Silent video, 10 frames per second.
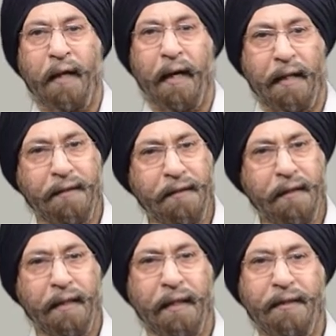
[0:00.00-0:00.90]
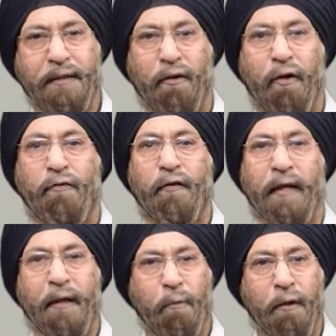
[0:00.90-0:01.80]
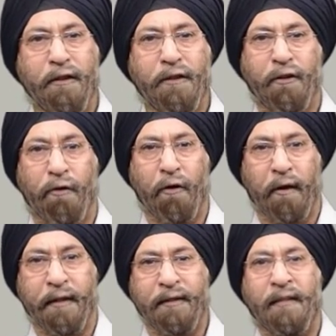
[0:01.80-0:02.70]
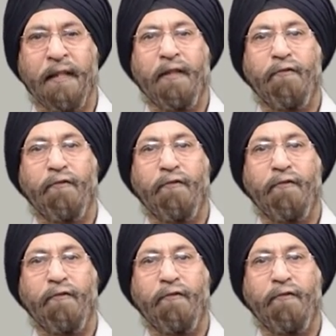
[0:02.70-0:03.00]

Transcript: as in the case of anabolic steroids,